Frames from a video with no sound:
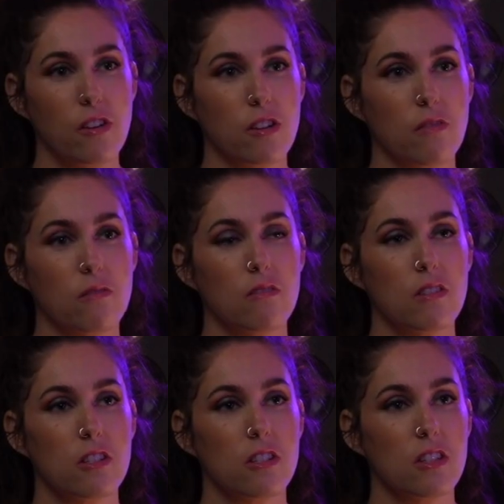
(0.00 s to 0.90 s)
know,
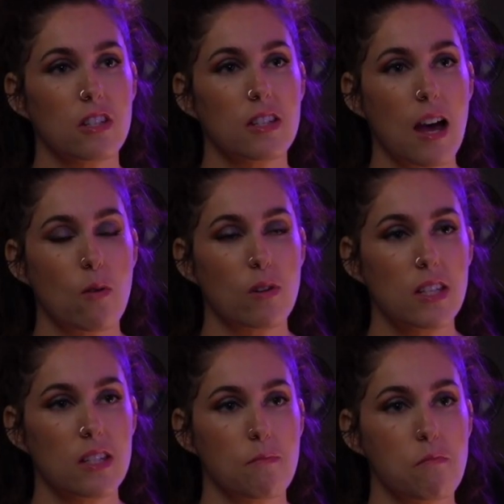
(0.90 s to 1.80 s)
just the
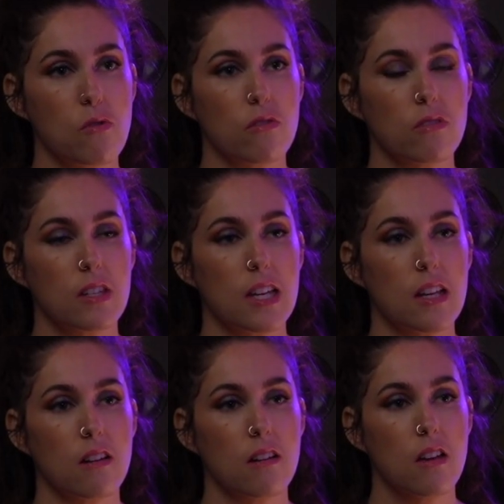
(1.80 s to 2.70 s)
Taoist symbols
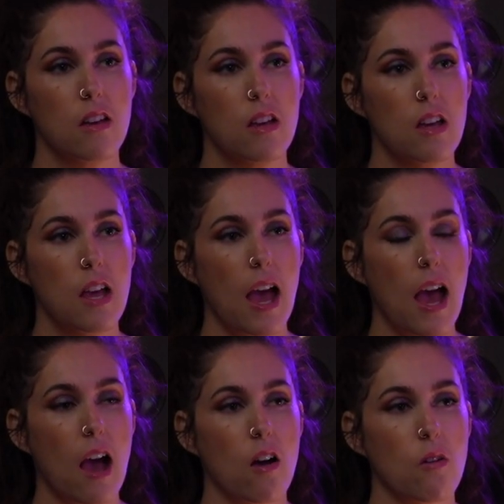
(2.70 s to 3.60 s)
and
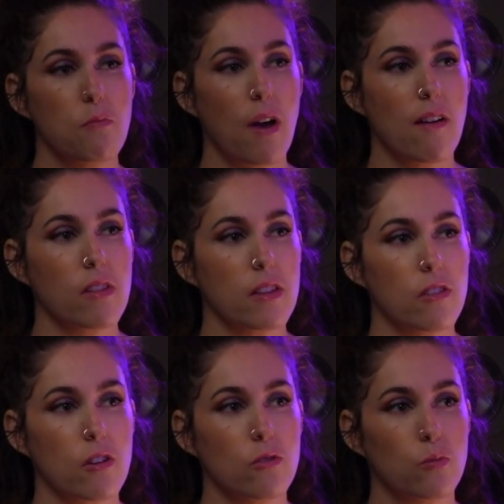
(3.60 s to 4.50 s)
how prevalent
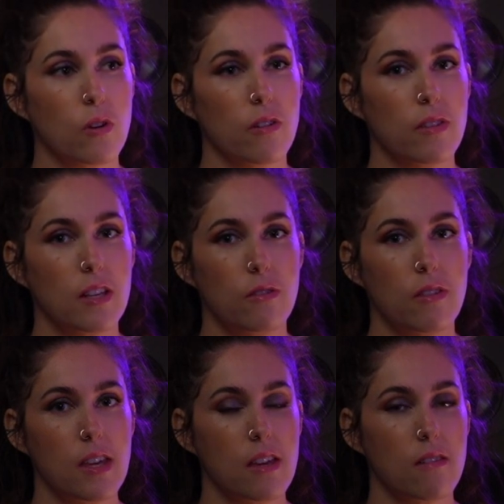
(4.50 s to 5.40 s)
those were. Then you
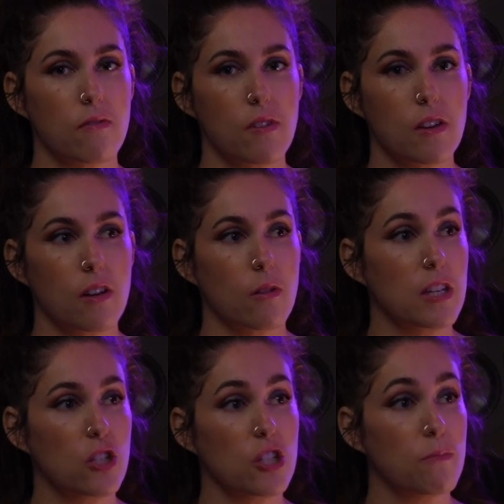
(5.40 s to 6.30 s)
think of, you know,
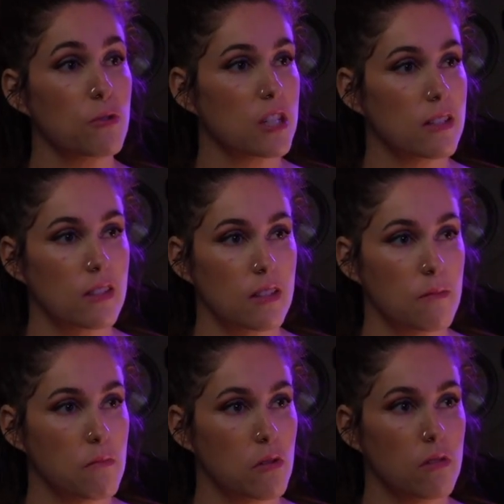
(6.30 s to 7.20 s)
Egyptian
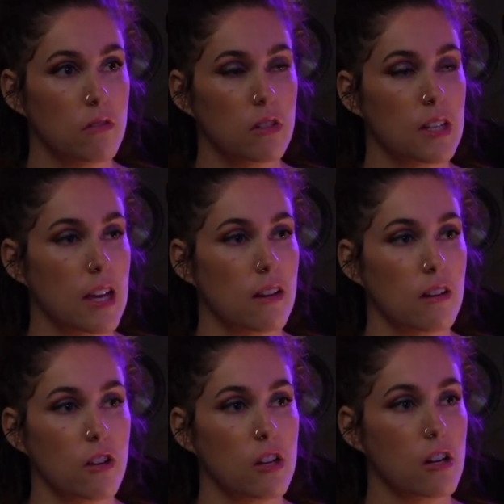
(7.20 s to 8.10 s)
symbols
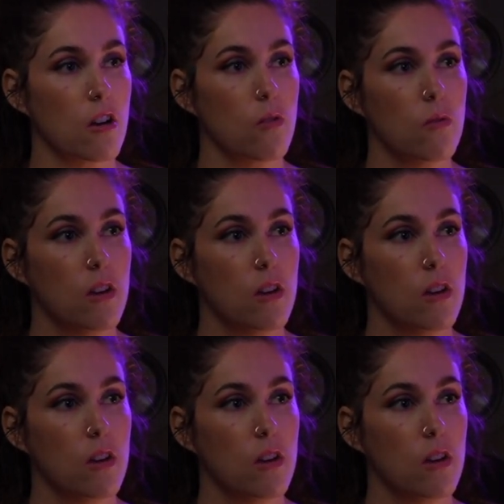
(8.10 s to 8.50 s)
and, you know,